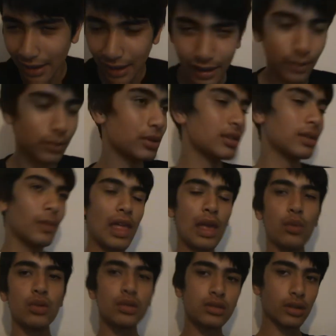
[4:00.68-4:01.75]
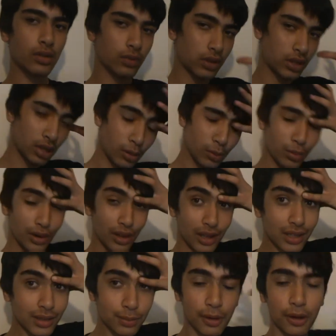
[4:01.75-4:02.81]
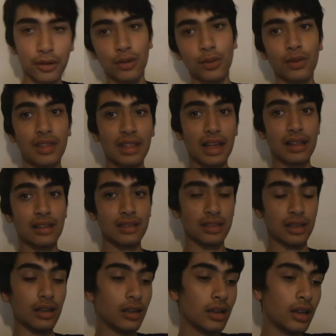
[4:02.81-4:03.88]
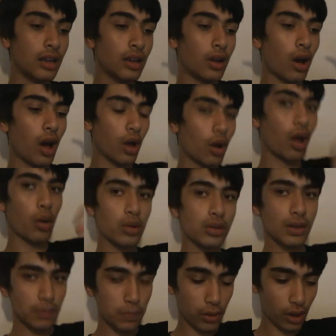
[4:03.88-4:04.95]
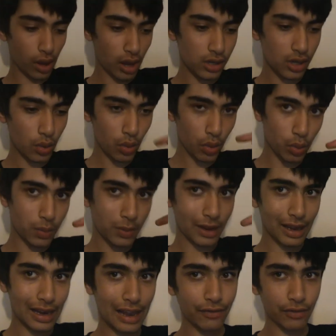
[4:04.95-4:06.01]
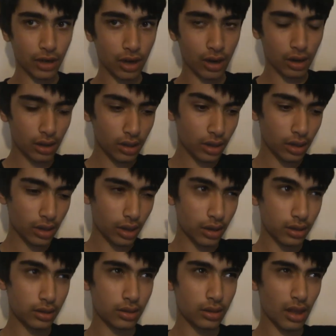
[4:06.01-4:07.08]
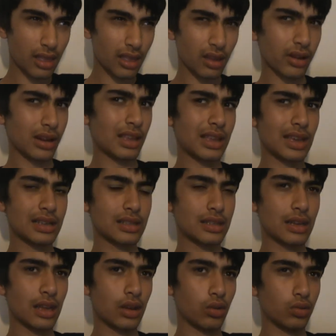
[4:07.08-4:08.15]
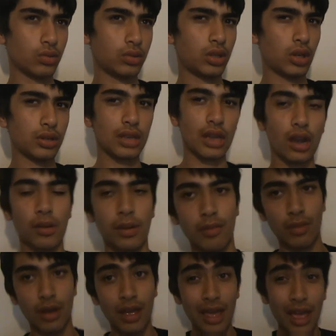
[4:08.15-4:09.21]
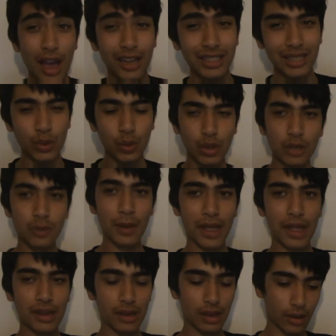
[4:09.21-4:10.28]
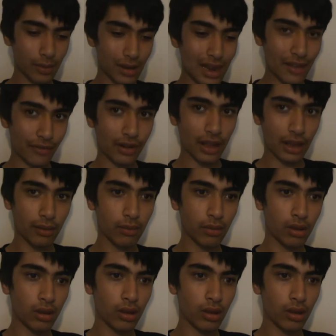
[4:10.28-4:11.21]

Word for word: yeah, it was Tumblr exploded with the answer. I, I was on. I knew it would be at eleven o'clock. I, I think I had it yesterday or Tuesday. I can't remember. I knew it would be um, eleven a.m.